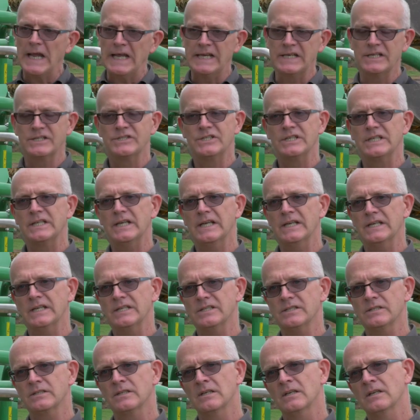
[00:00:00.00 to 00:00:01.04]
energy in
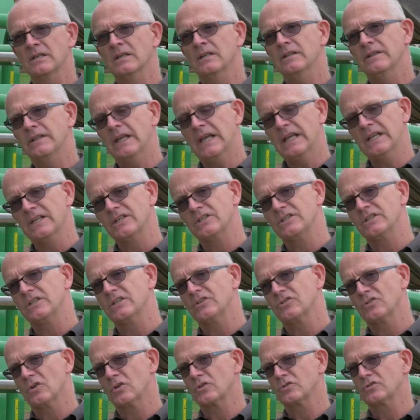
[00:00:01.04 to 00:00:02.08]
it. The energy
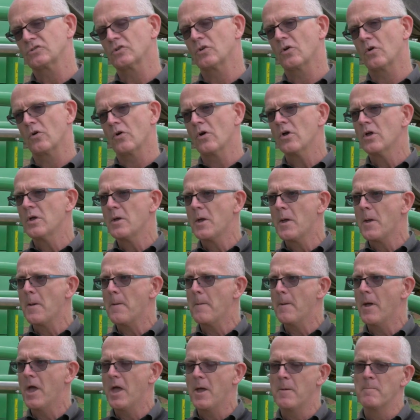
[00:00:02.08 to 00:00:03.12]
is also
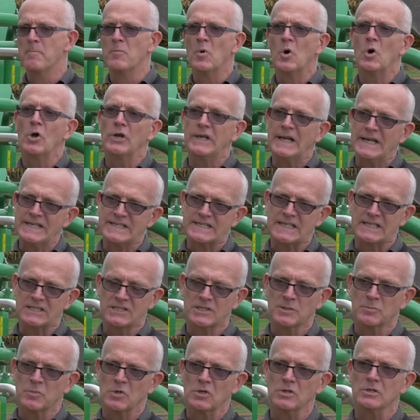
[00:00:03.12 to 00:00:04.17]
more
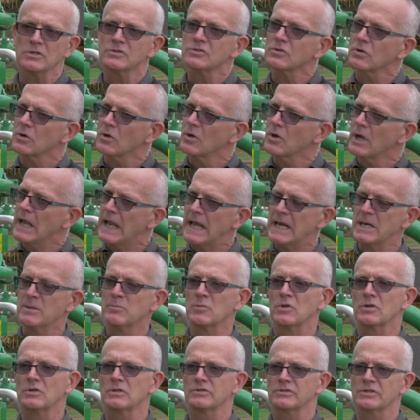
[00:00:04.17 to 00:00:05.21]
digestible, so
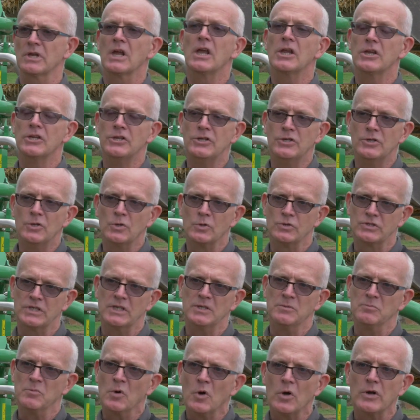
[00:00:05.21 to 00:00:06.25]
animals use
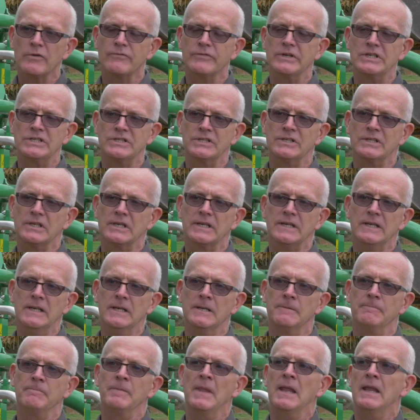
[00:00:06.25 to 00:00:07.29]
it more efficiently,
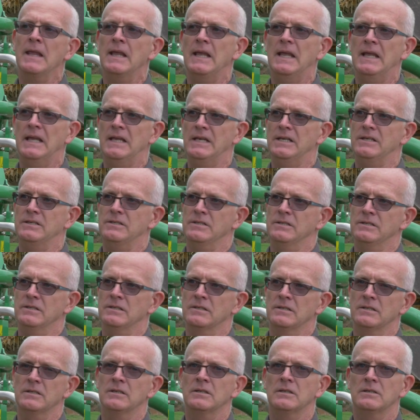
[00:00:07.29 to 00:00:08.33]
and
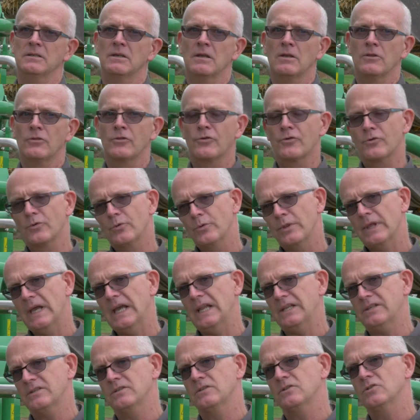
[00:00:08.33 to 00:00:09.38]
through
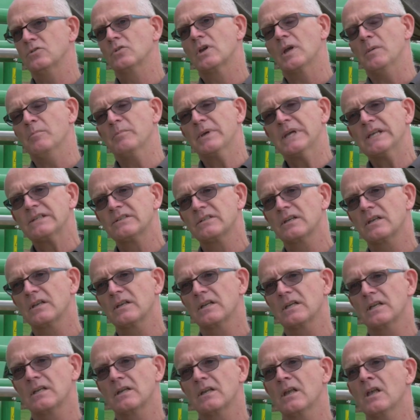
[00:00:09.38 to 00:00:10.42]
that you can
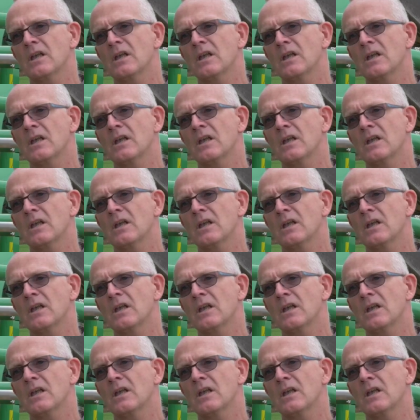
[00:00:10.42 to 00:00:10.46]
basically